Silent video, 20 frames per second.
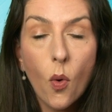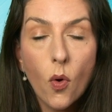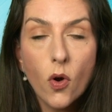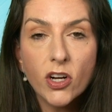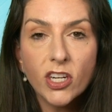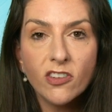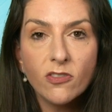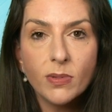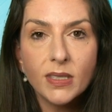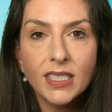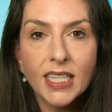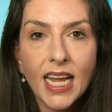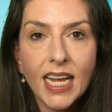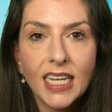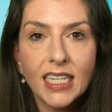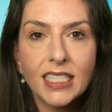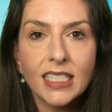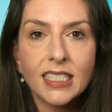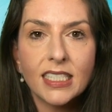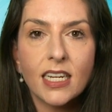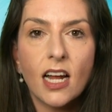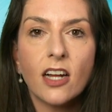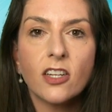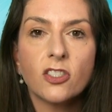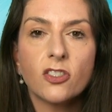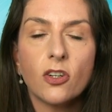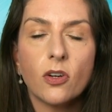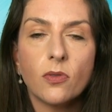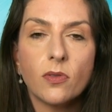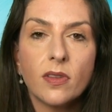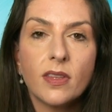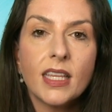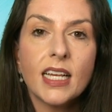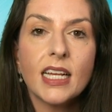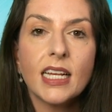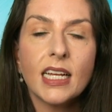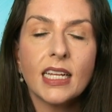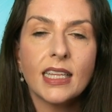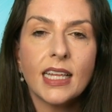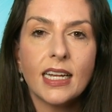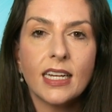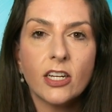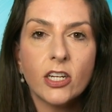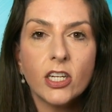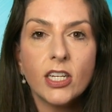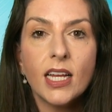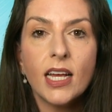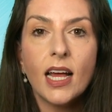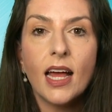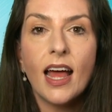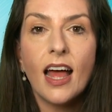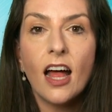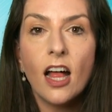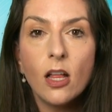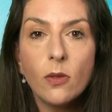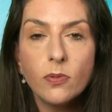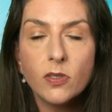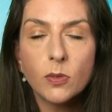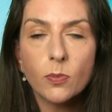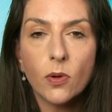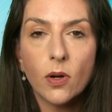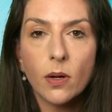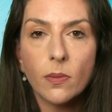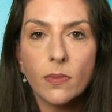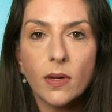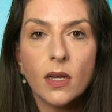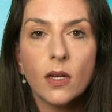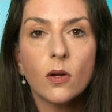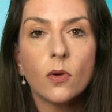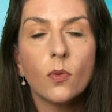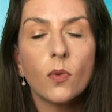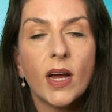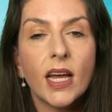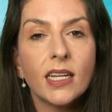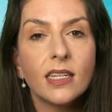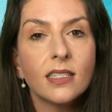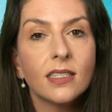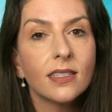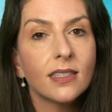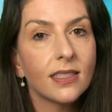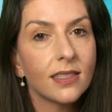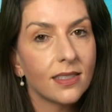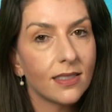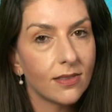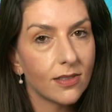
or you've been taking testosterone thinking that it could help sperm when